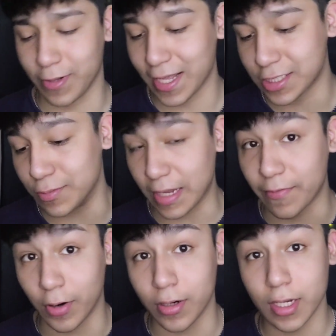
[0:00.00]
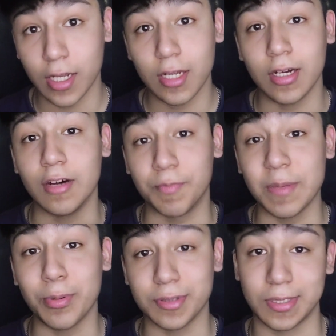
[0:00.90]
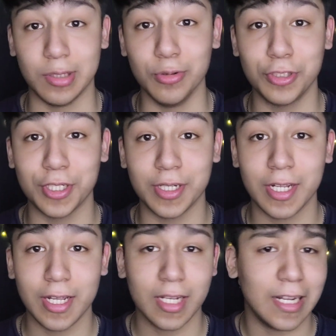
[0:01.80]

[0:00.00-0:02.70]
We like to make fun of people's delusion.